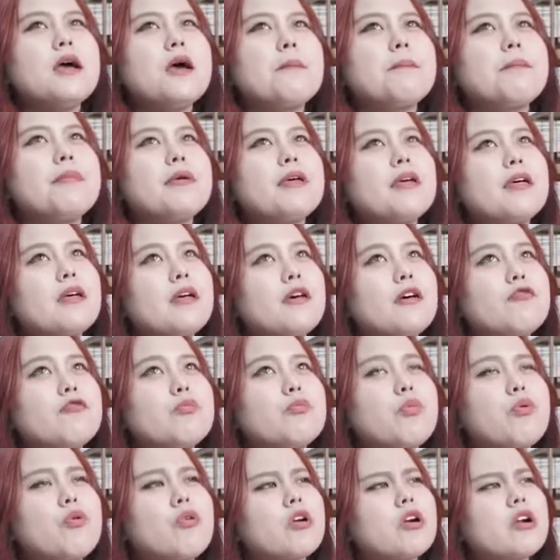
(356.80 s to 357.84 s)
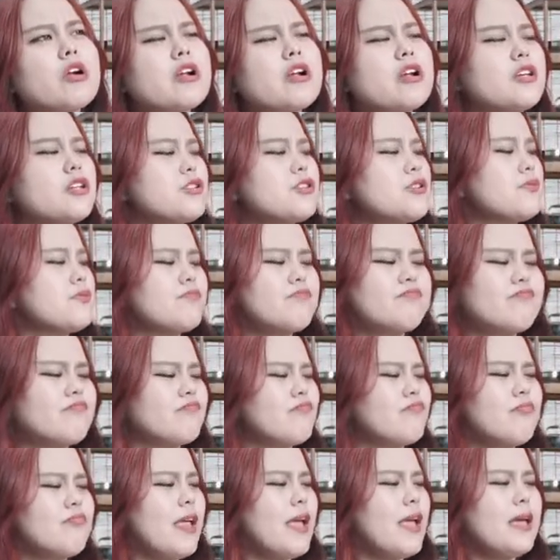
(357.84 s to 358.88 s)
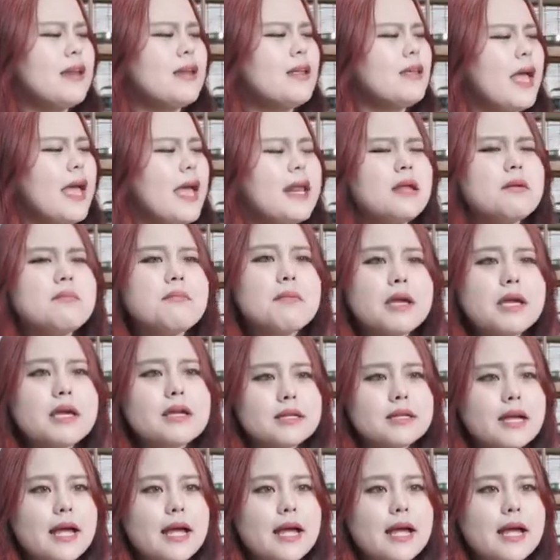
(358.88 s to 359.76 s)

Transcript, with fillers: beef, pork, any any meat